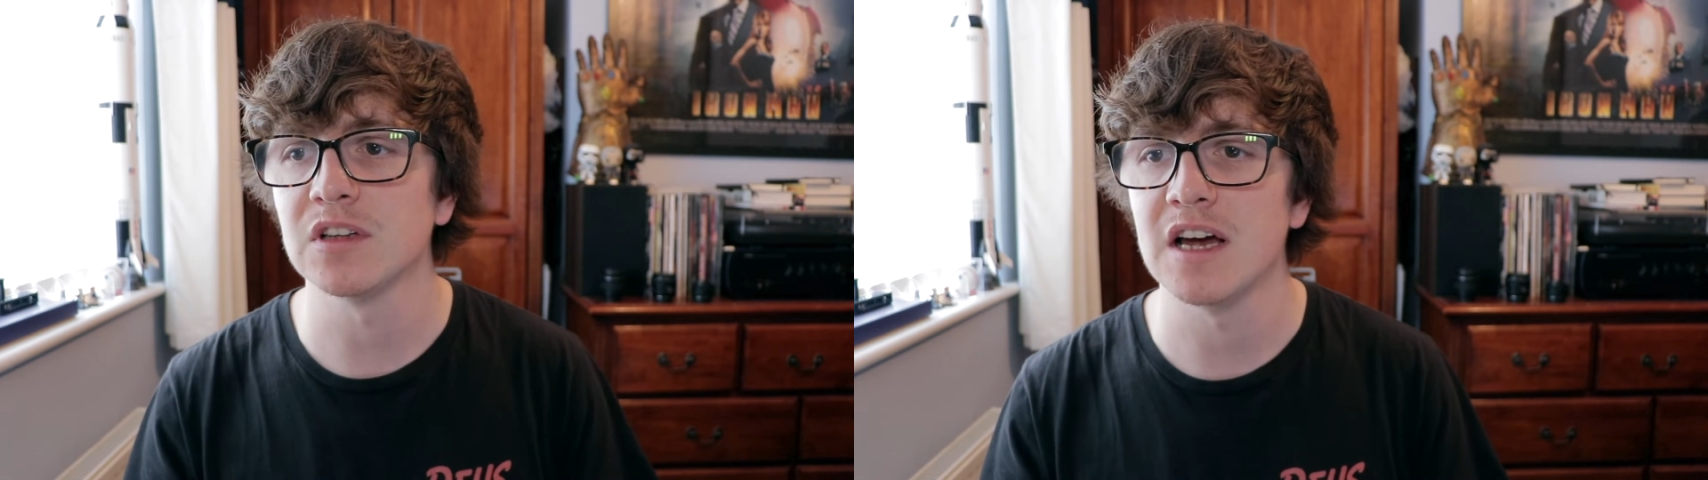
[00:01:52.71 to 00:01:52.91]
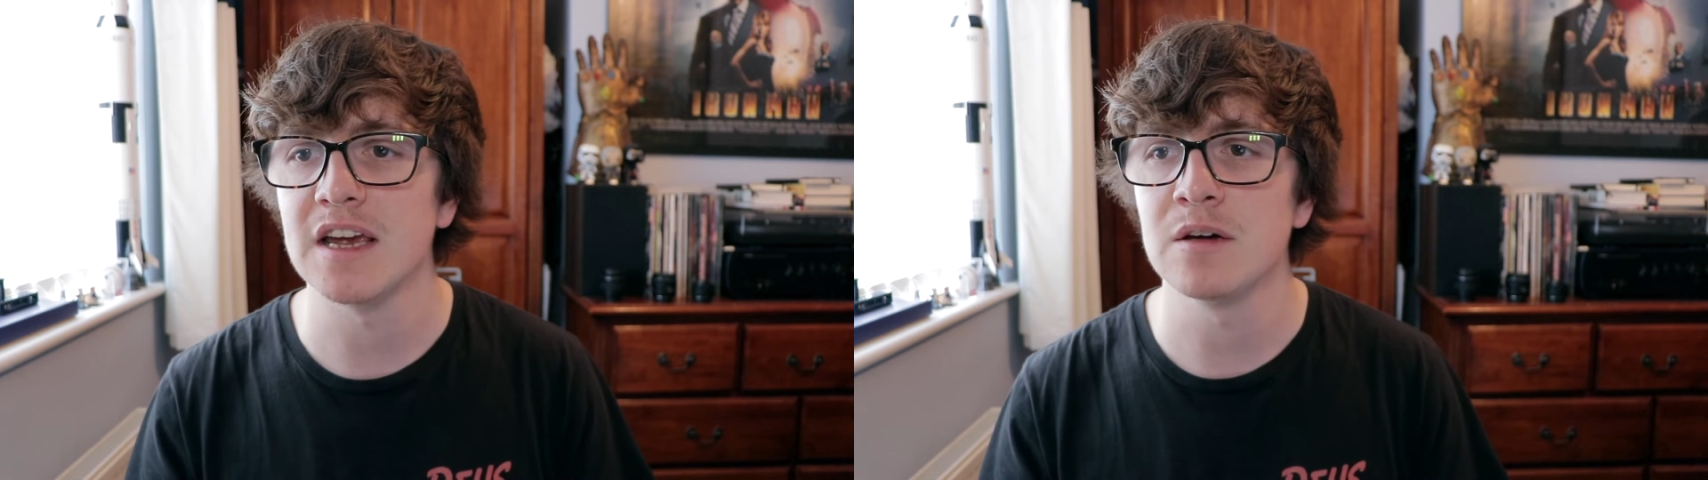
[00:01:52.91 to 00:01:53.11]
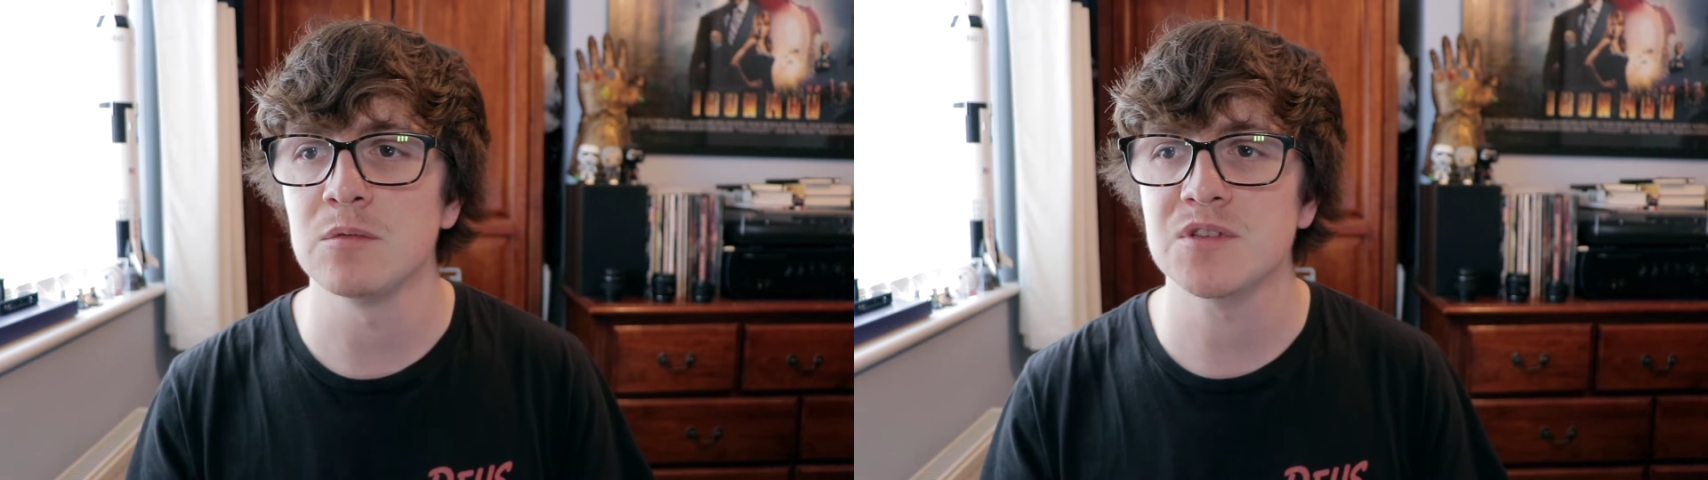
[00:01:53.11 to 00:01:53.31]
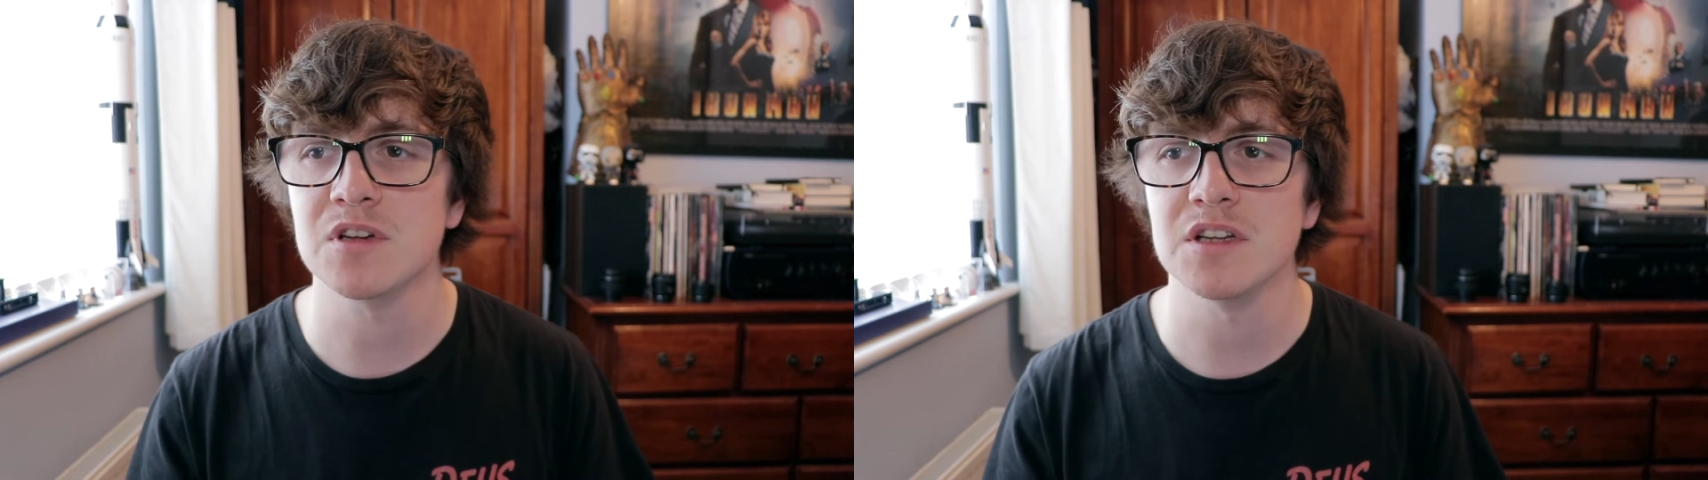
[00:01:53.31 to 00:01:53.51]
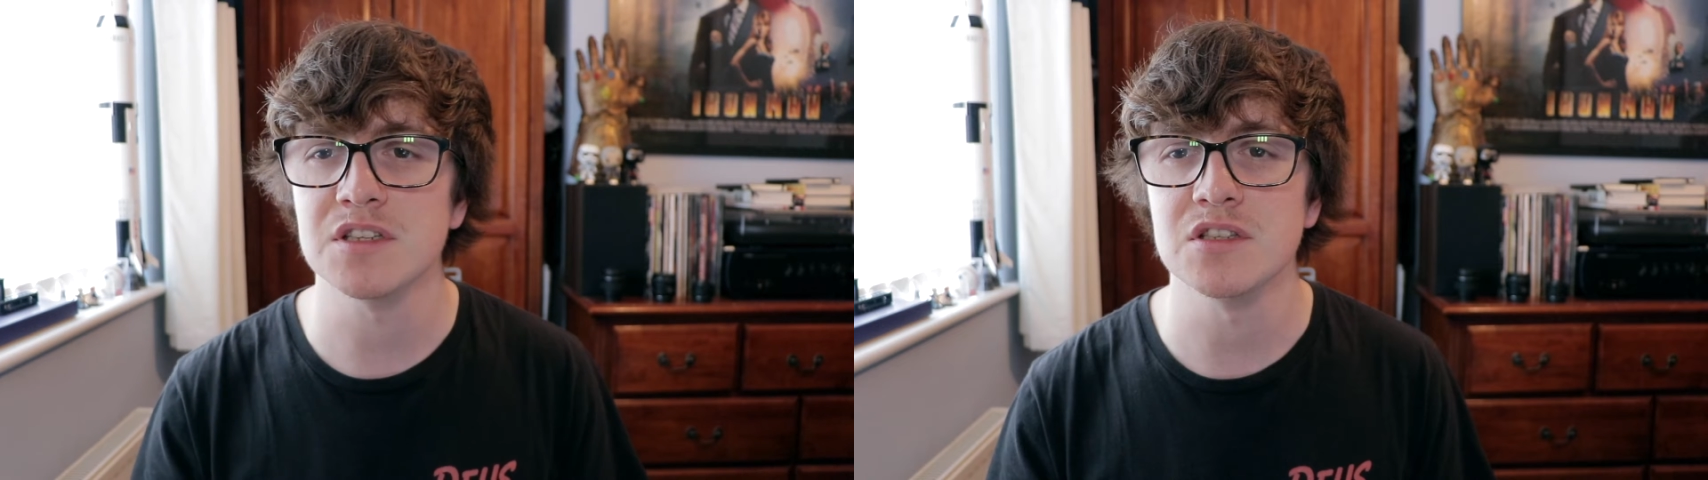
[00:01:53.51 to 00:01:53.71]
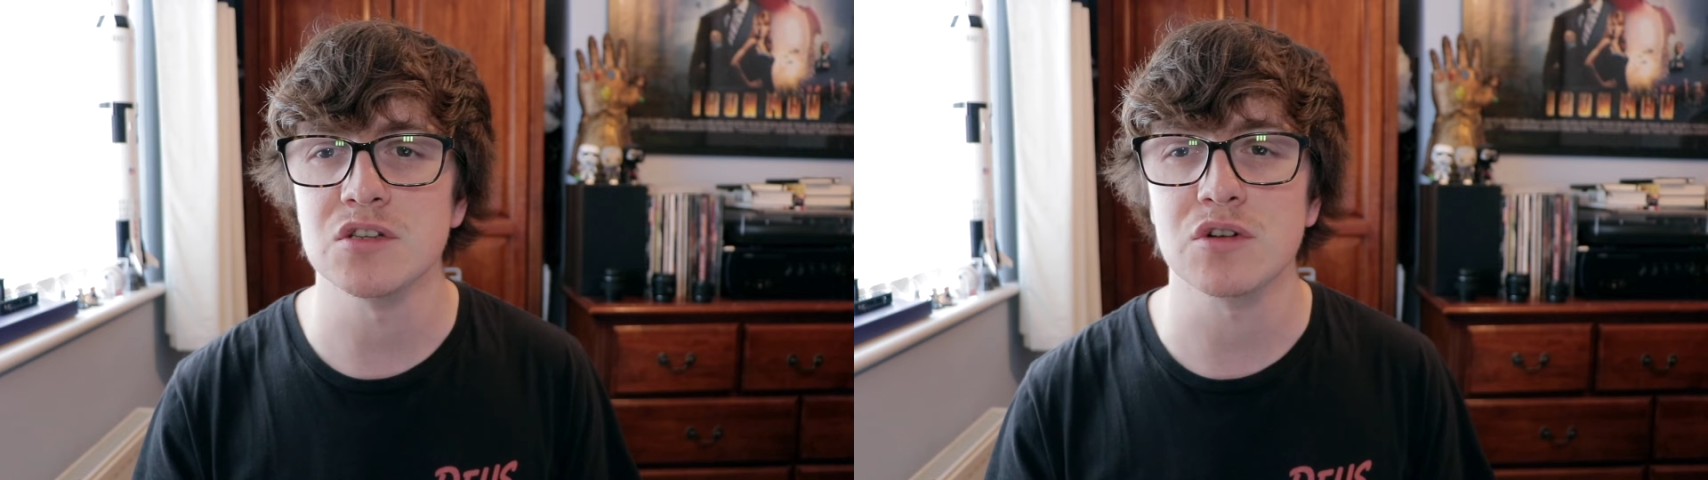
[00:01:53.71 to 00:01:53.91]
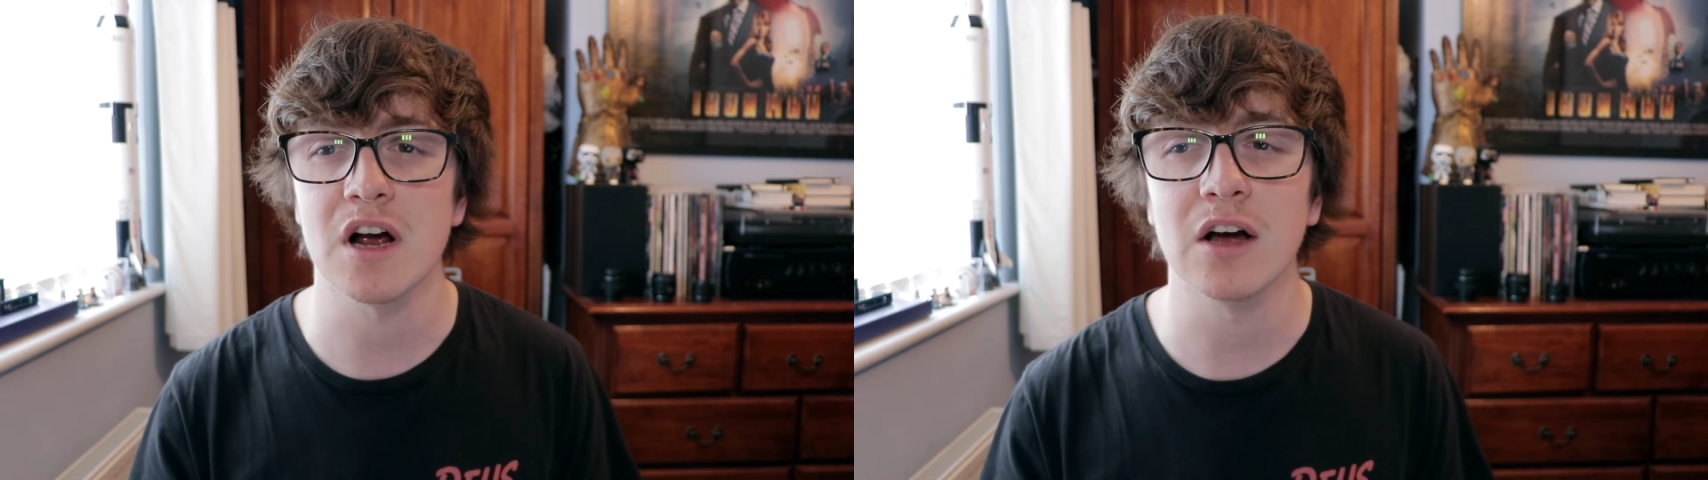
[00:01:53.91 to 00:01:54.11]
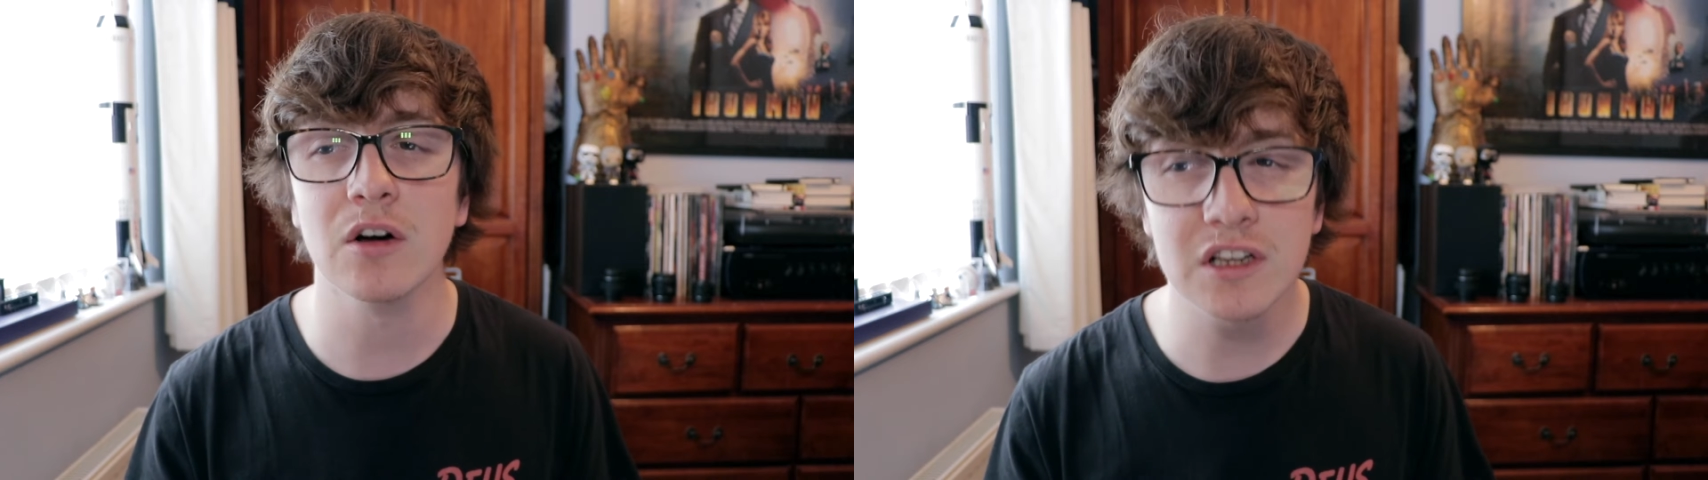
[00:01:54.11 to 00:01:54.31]
like it was starting to
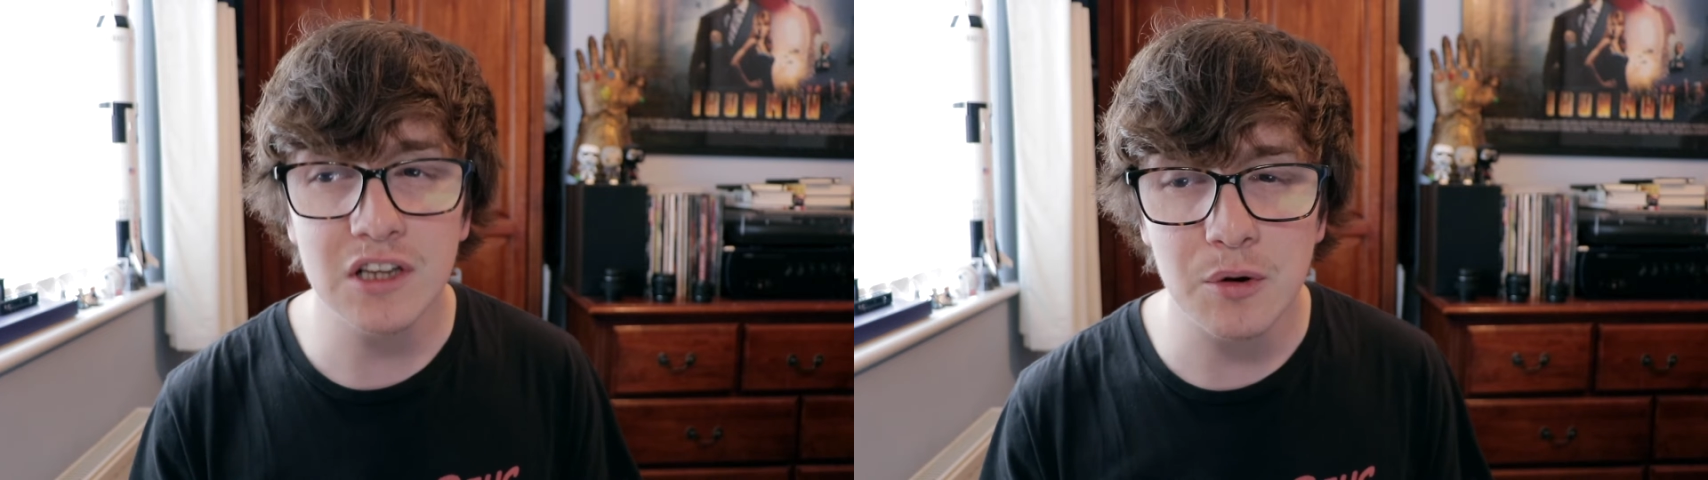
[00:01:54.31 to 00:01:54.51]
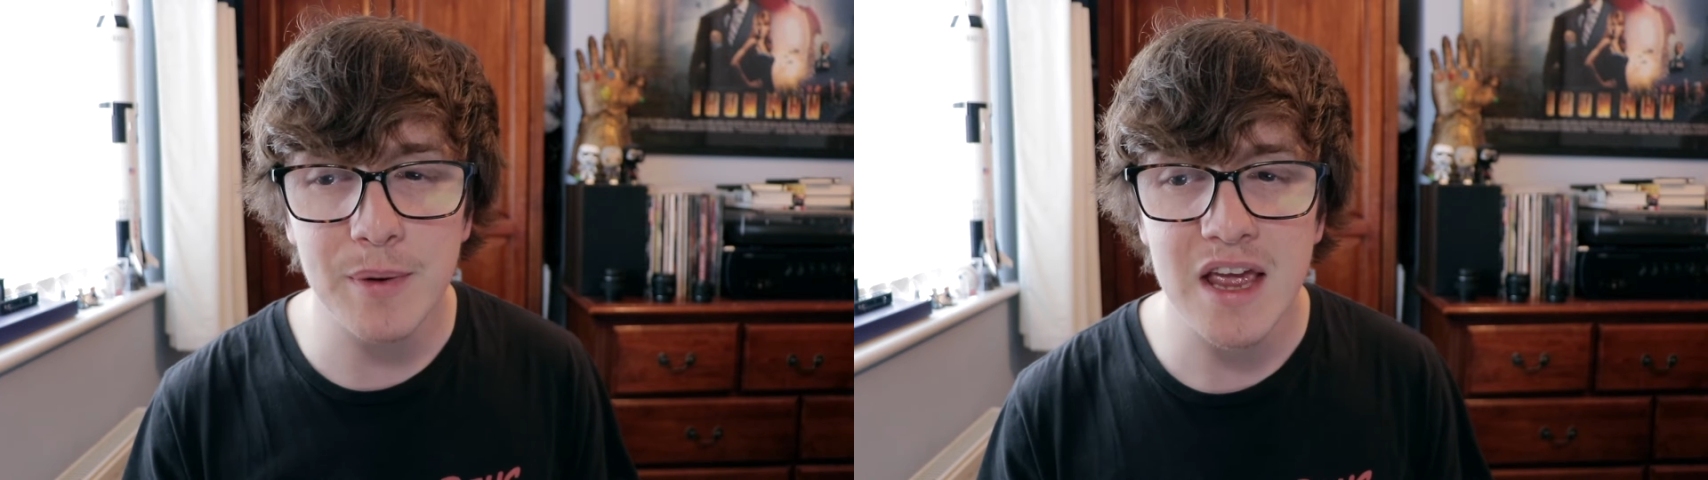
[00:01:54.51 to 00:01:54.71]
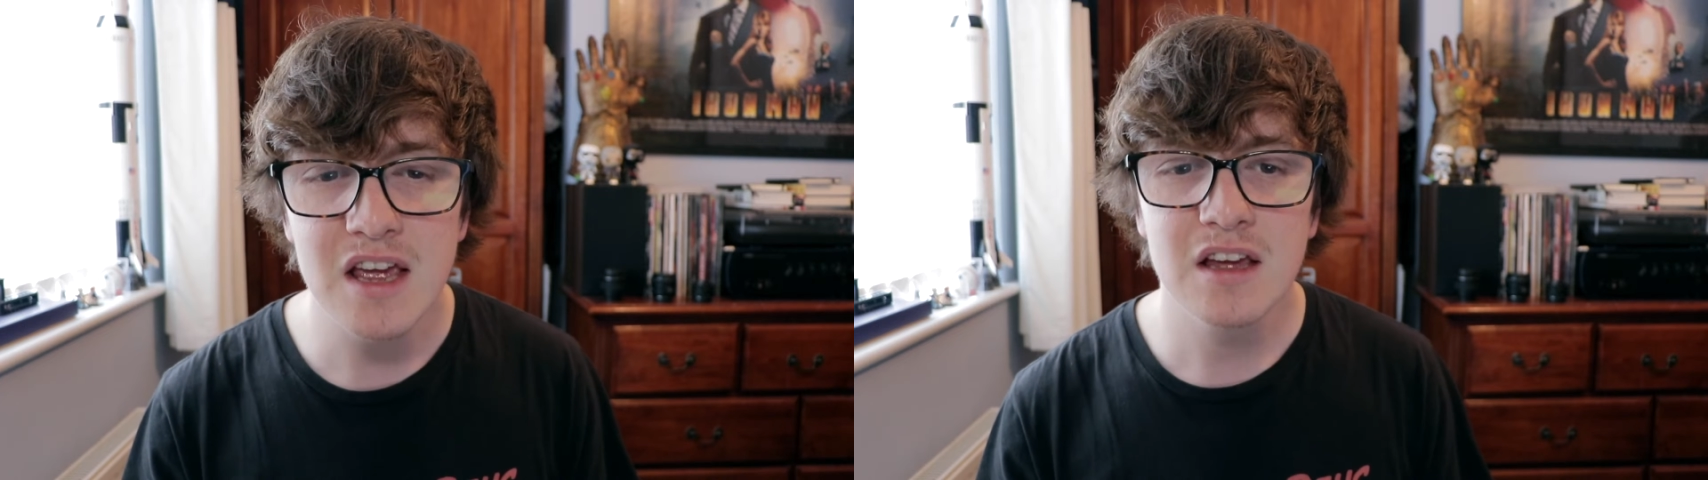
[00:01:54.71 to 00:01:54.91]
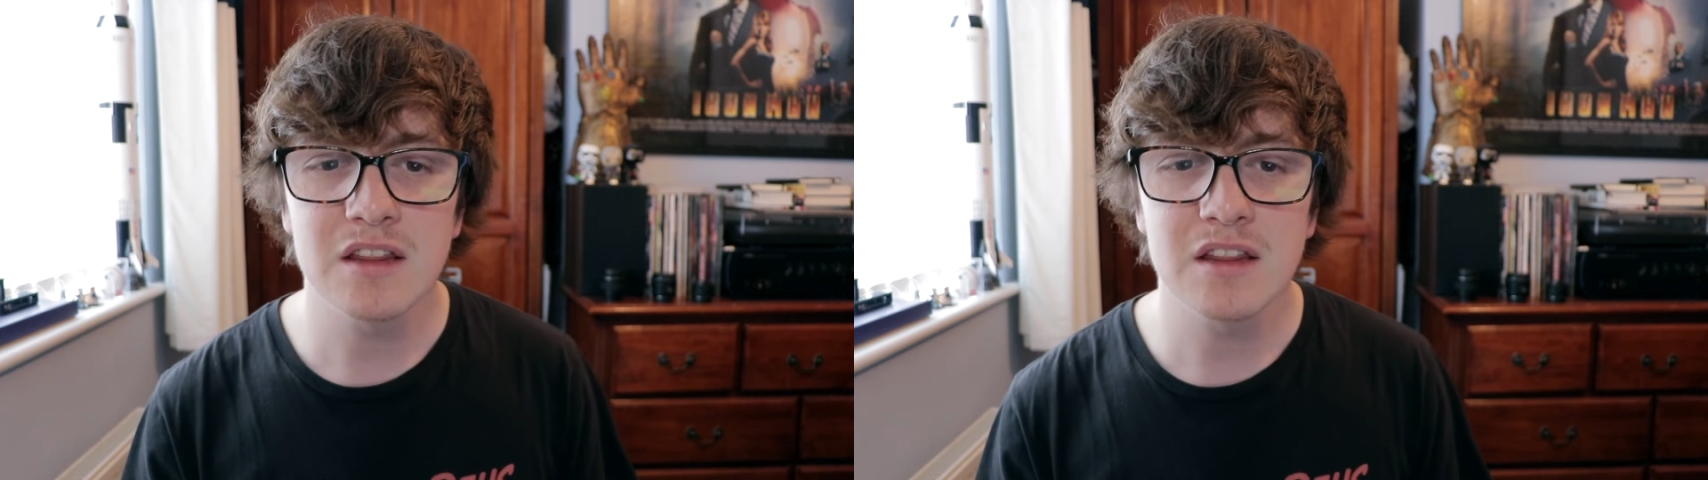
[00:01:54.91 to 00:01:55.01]
drag on a little bit.